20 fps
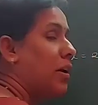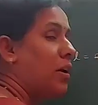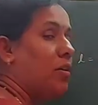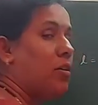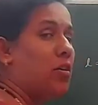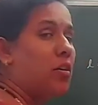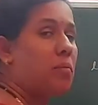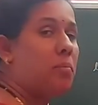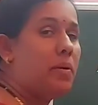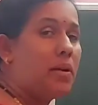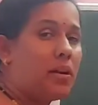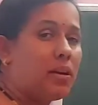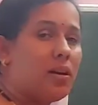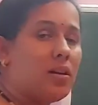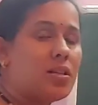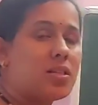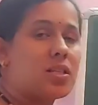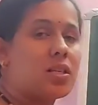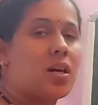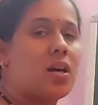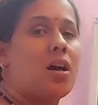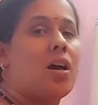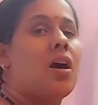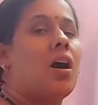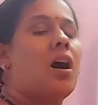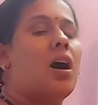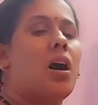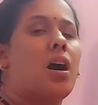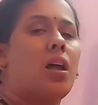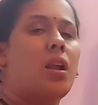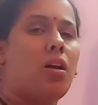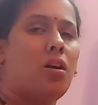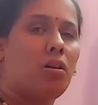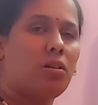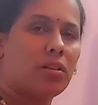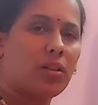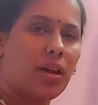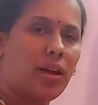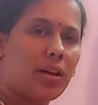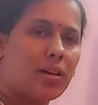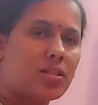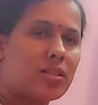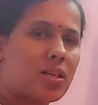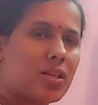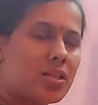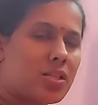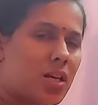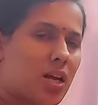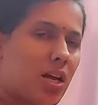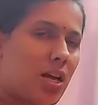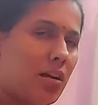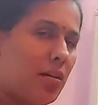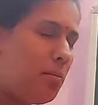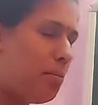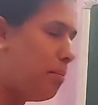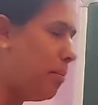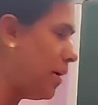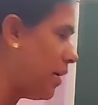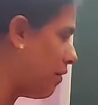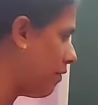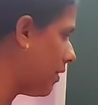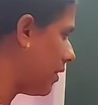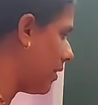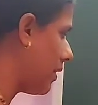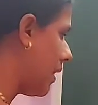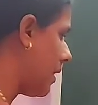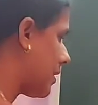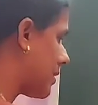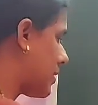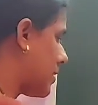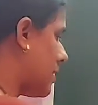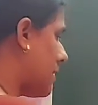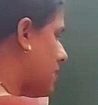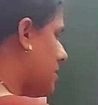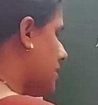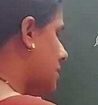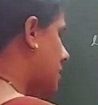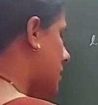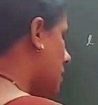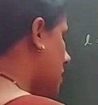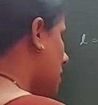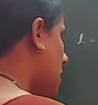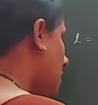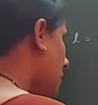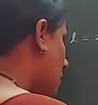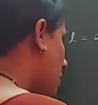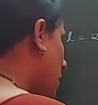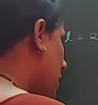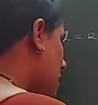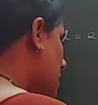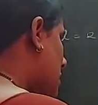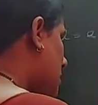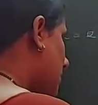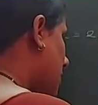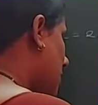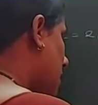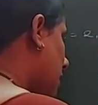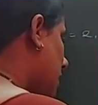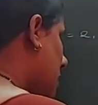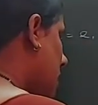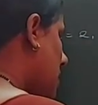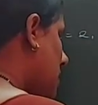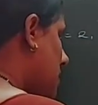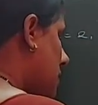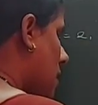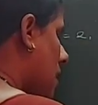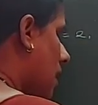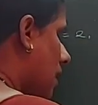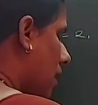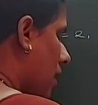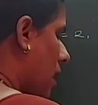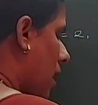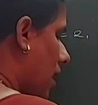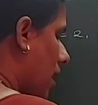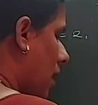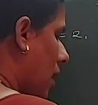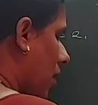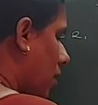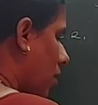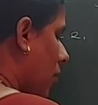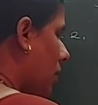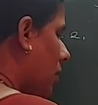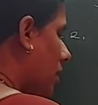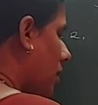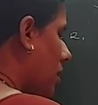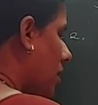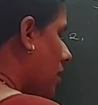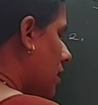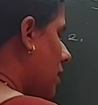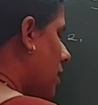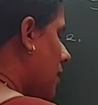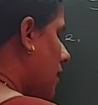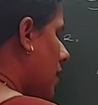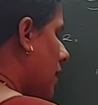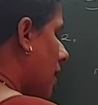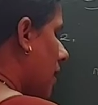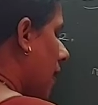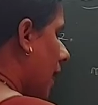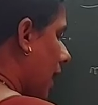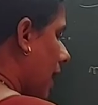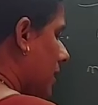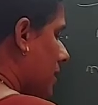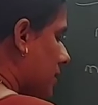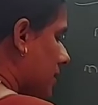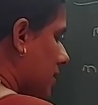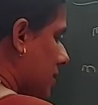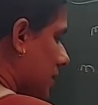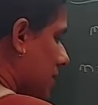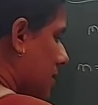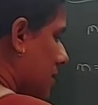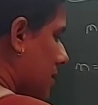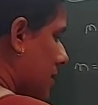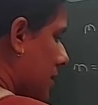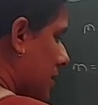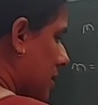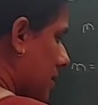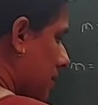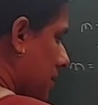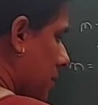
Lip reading: the orbitals along the axis and between the axis. First one is along the axis